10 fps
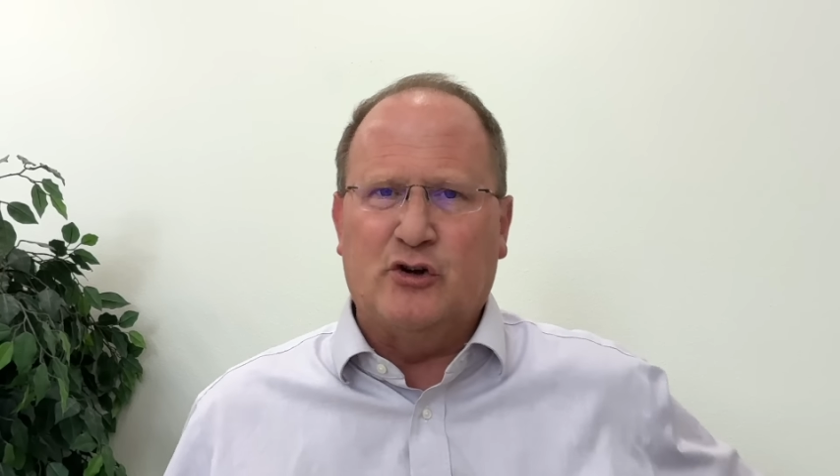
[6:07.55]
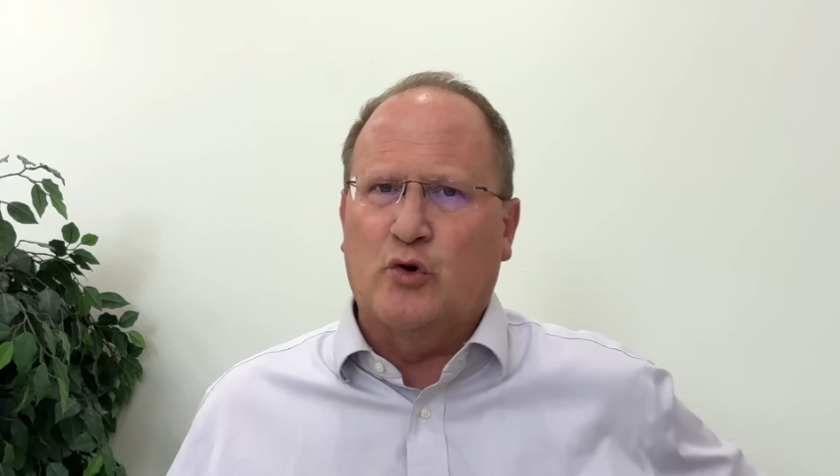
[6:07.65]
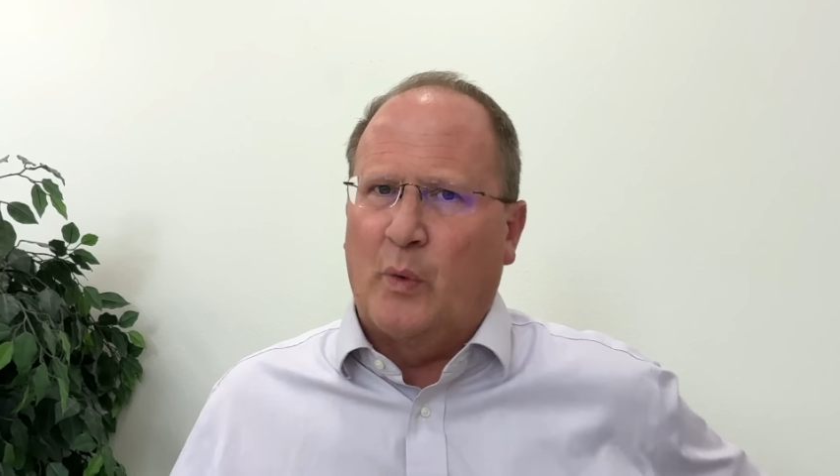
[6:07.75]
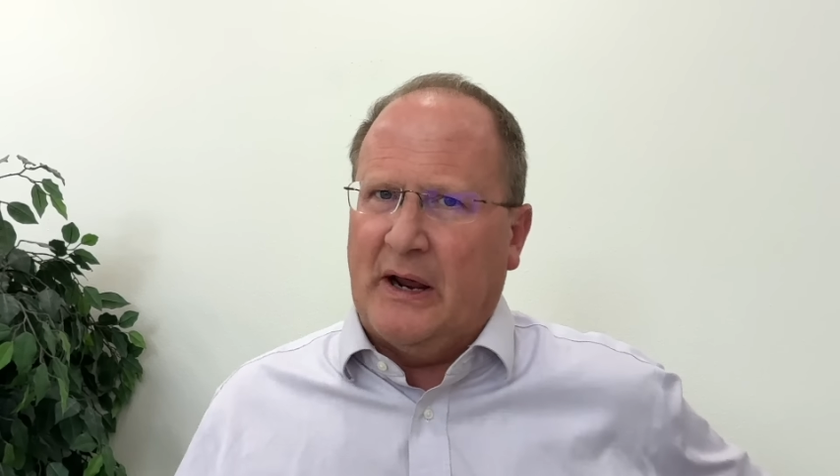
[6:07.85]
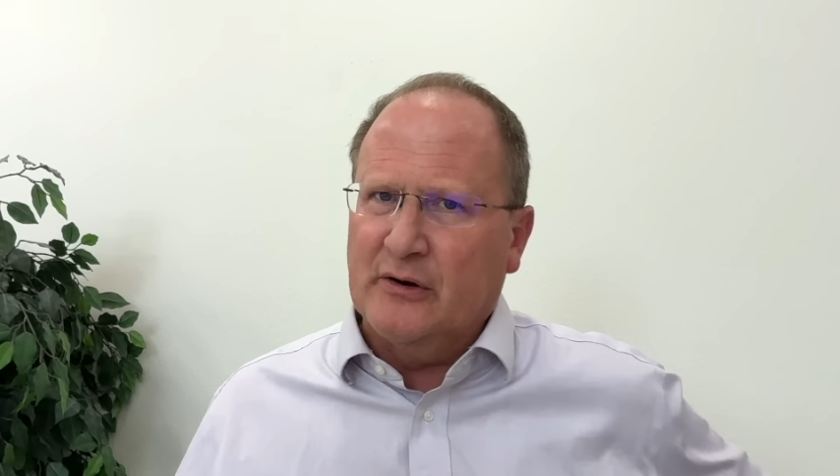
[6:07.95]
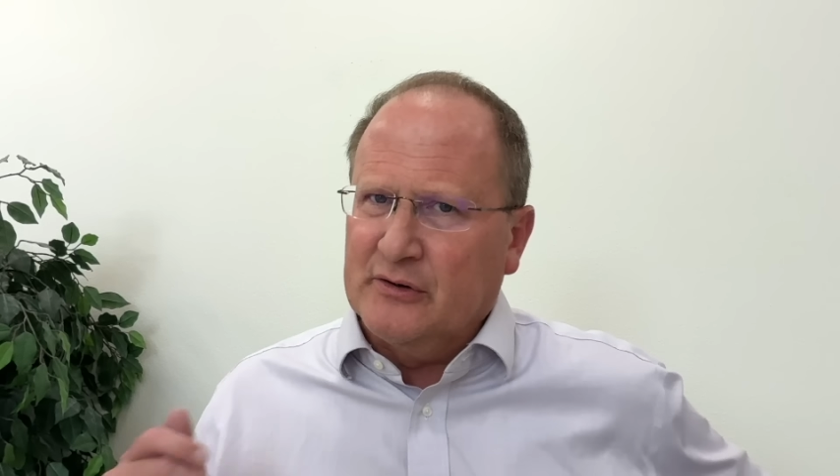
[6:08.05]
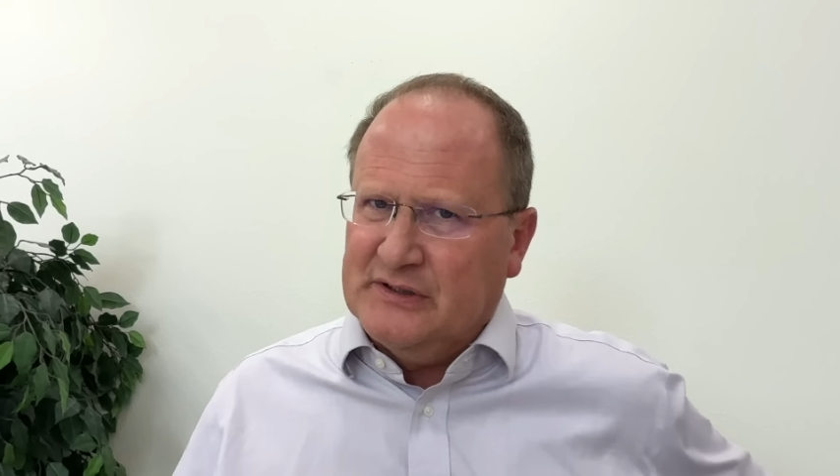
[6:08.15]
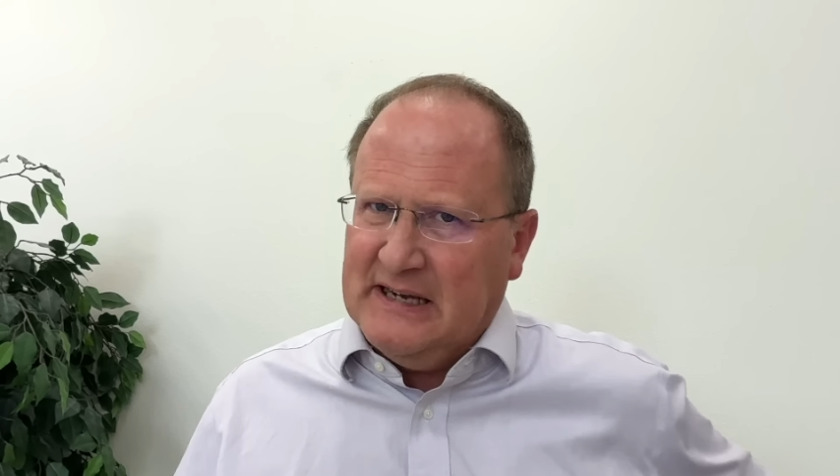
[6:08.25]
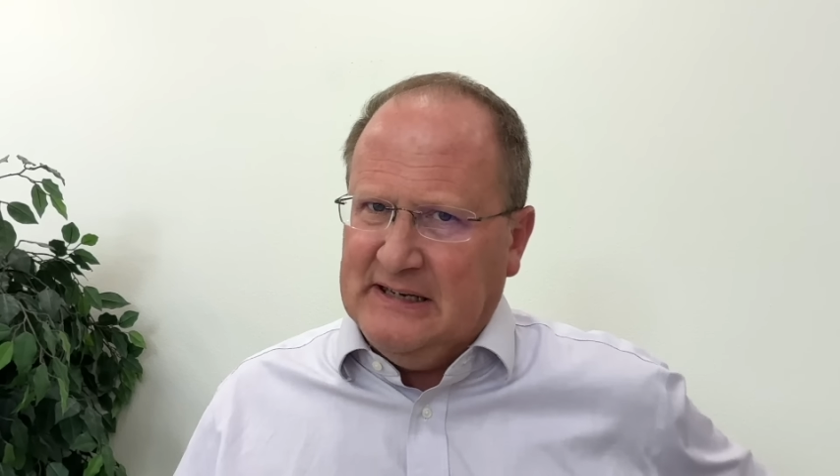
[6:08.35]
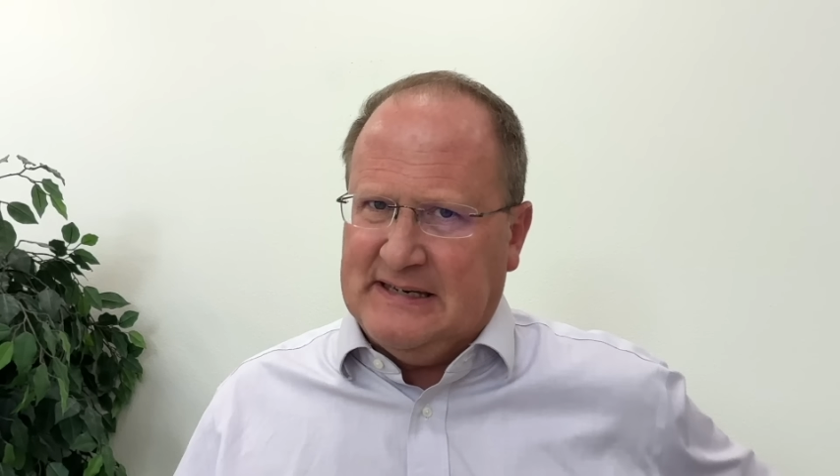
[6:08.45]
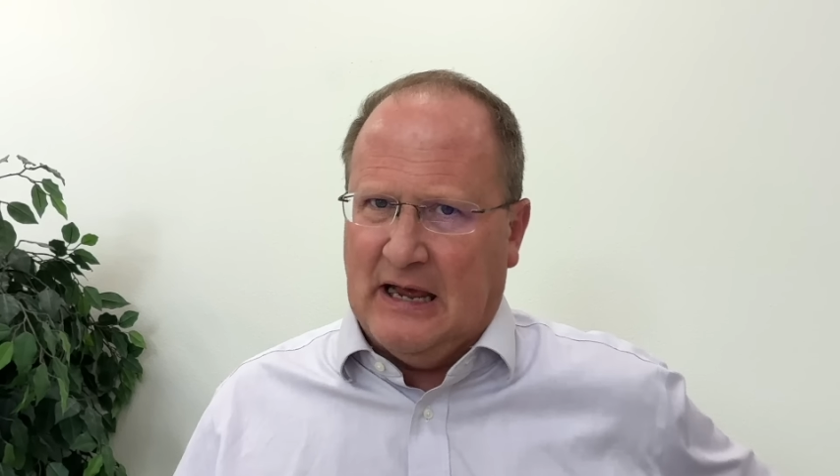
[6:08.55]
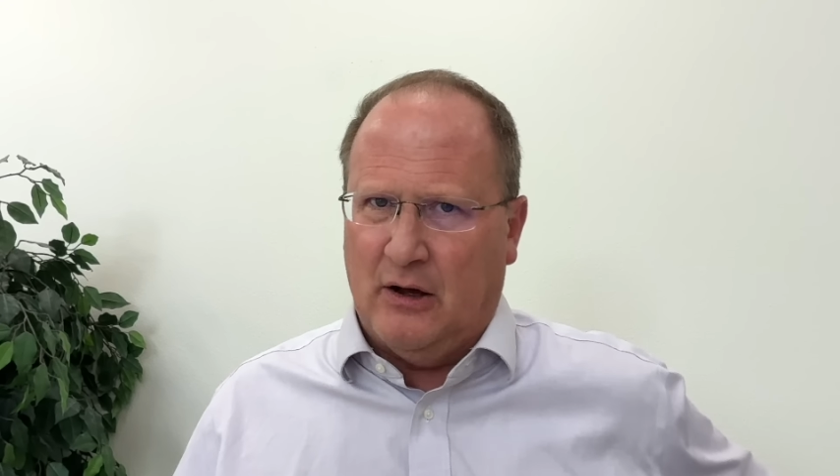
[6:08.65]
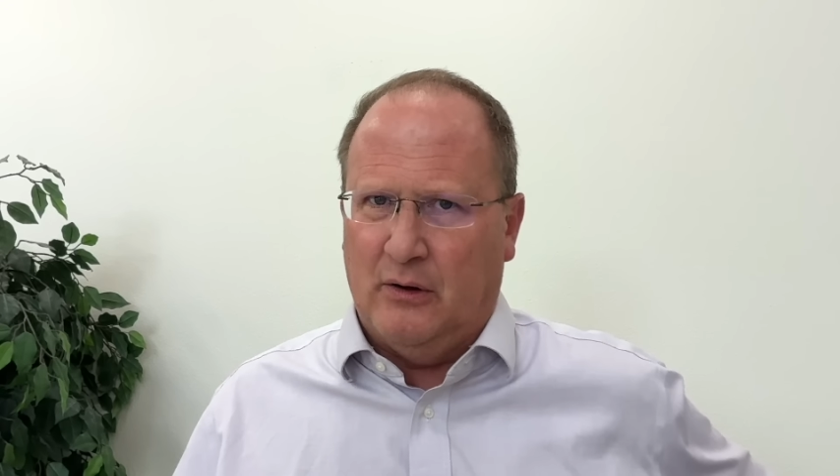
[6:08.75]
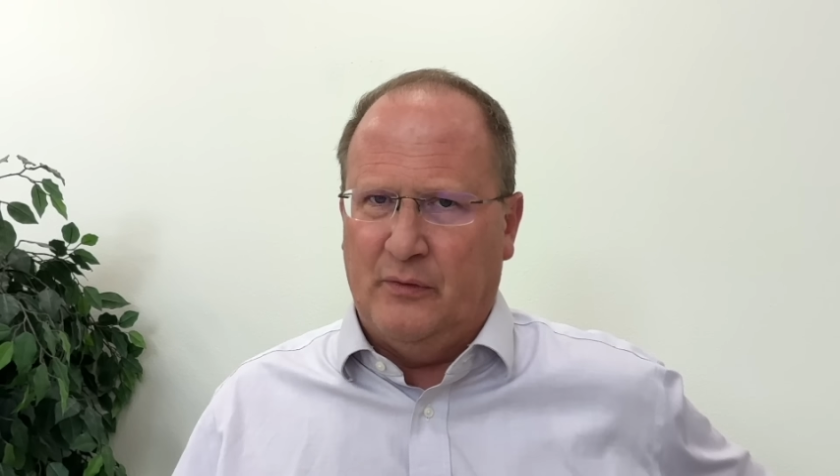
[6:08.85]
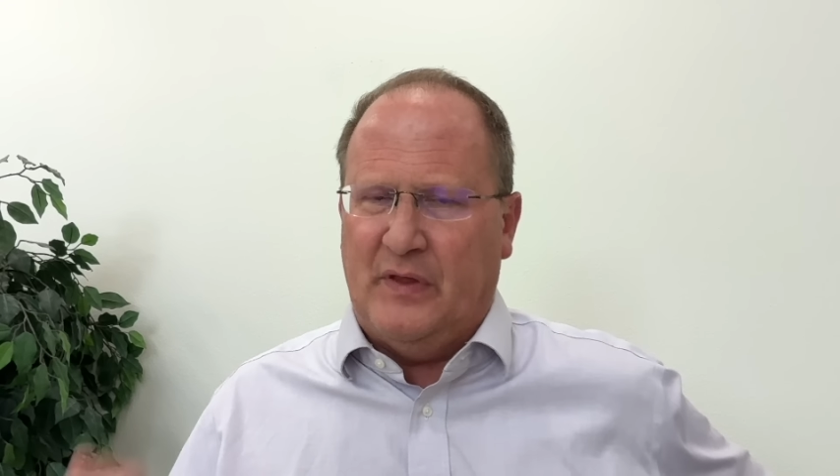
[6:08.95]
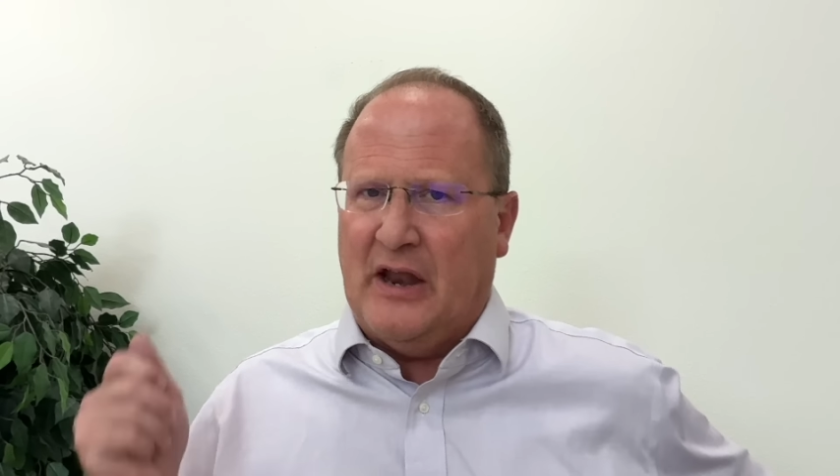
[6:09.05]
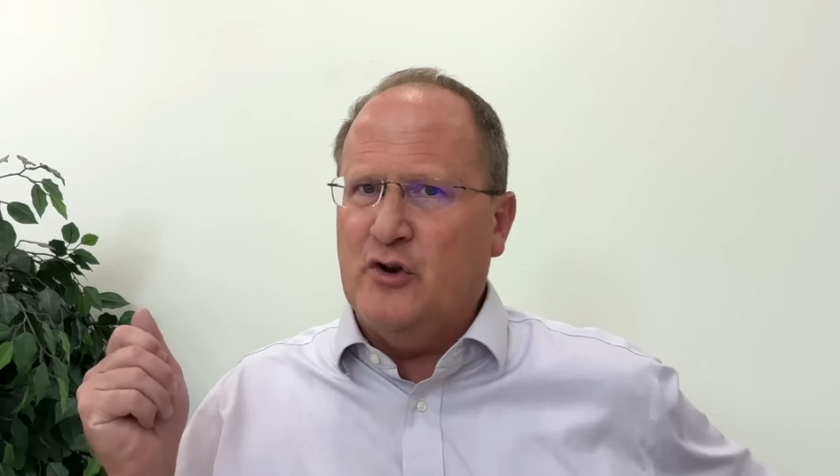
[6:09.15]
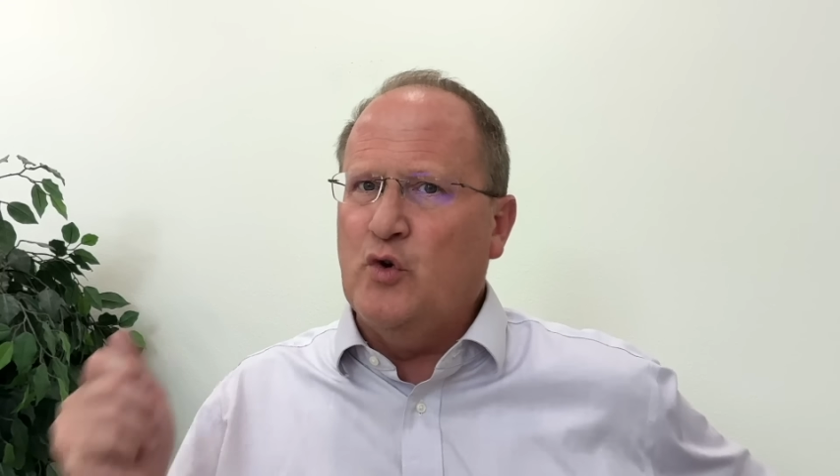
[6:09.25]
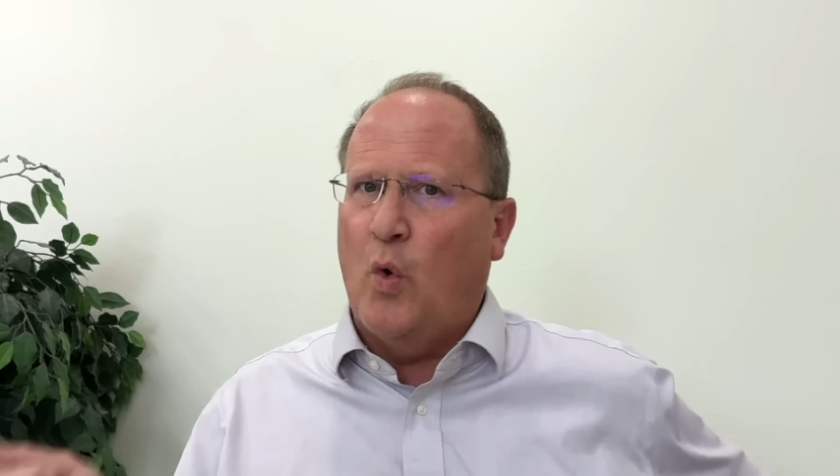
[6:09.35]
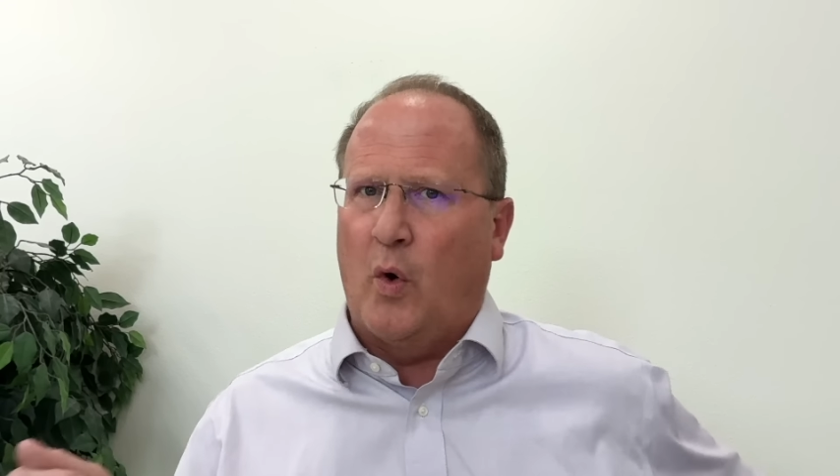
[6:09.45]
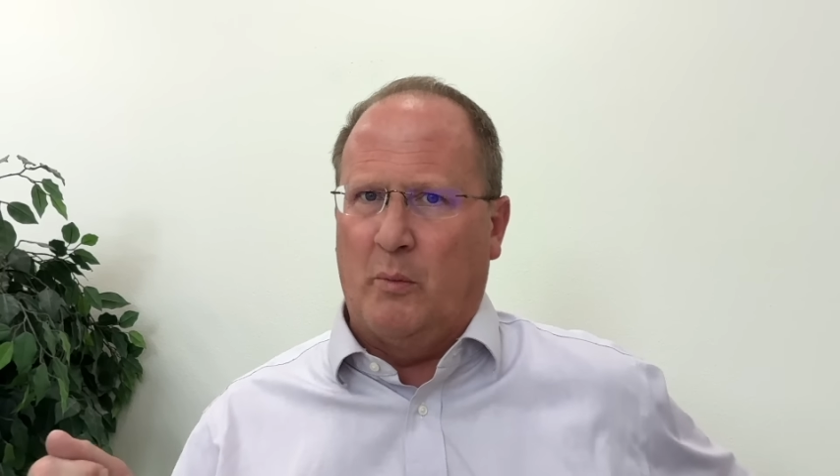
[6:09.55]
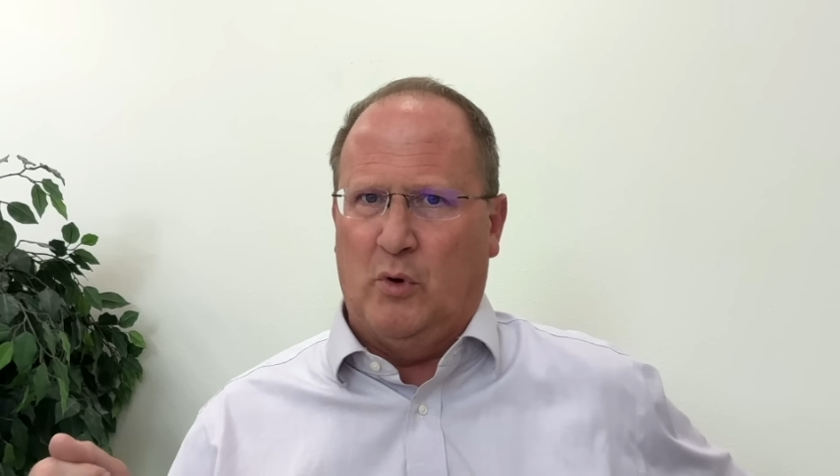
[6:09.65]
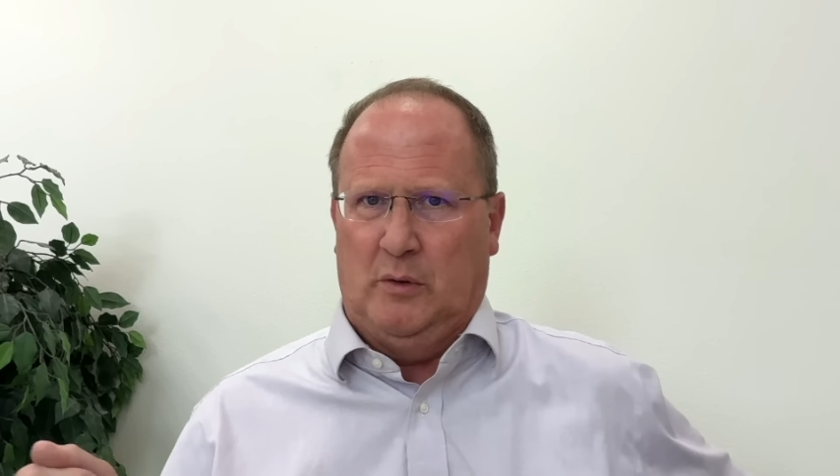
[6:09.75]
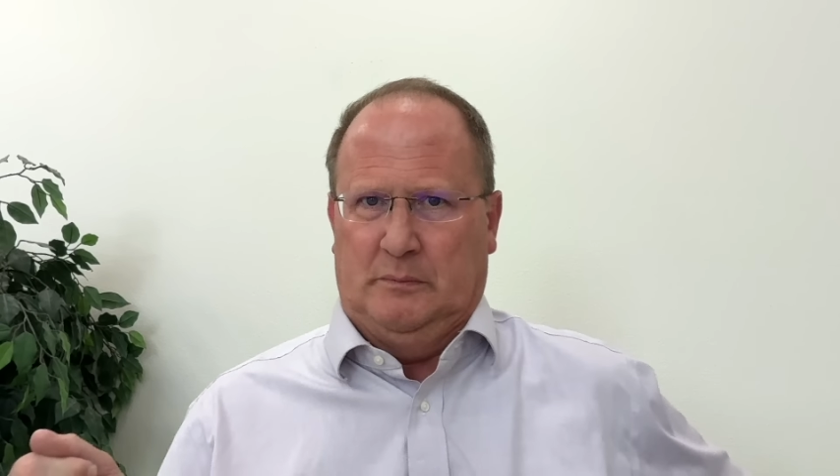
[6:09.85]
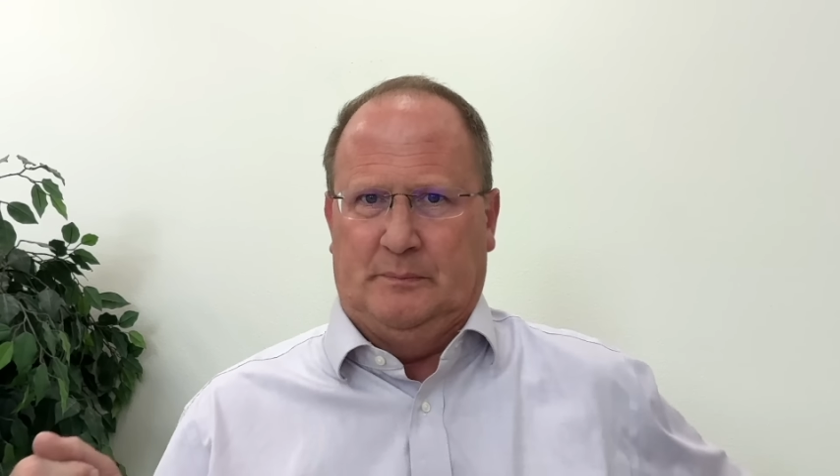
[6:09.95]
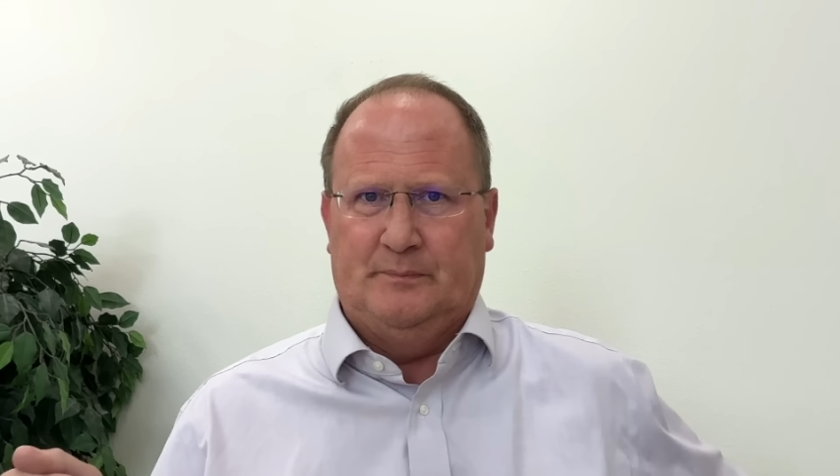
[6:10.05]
greater detail than normal.